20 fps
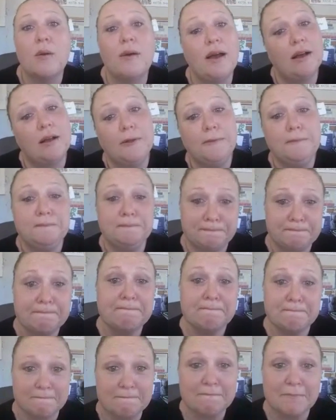Well,
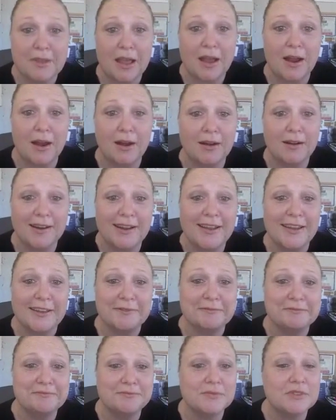
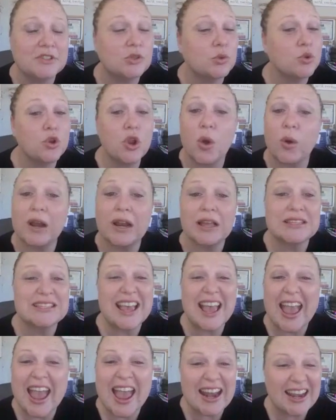alright. So no one
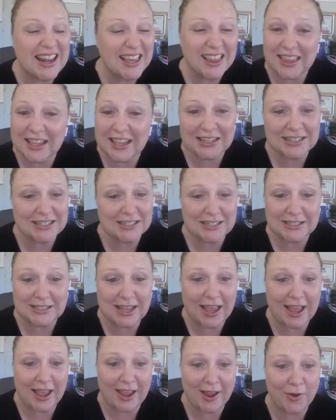has anything to
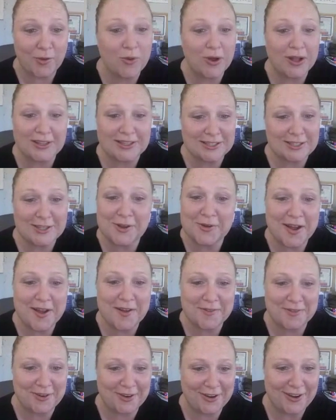say
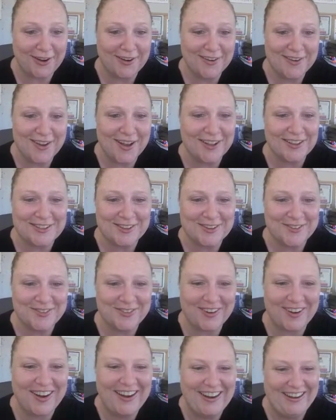whatsoever. Not so
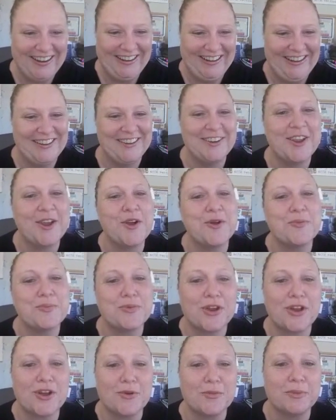far.
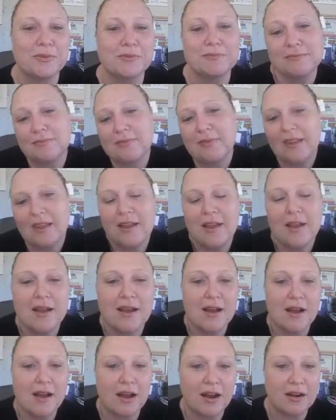Nope.
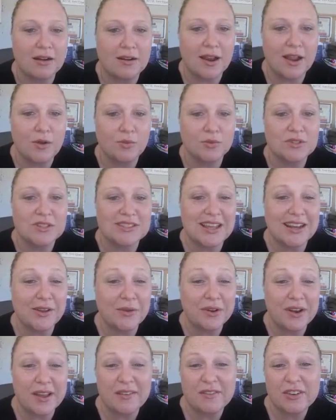All right. Well, does
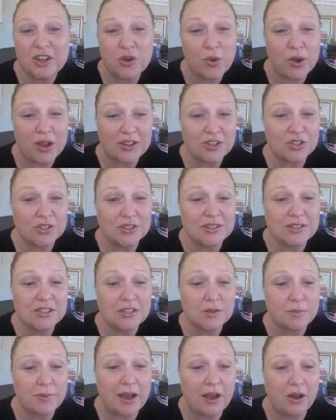anyone have any
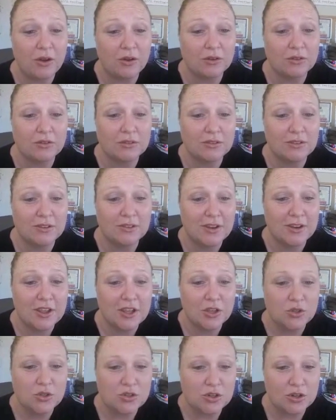questions about
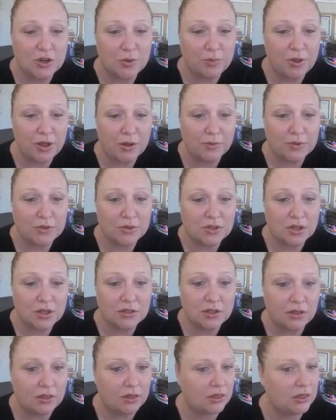turn to blog post
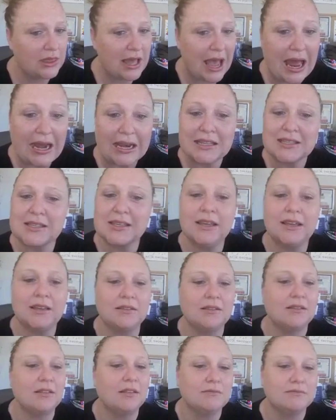content? That is
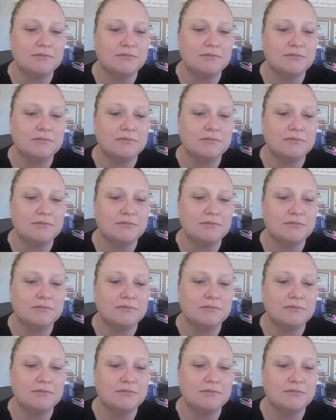it.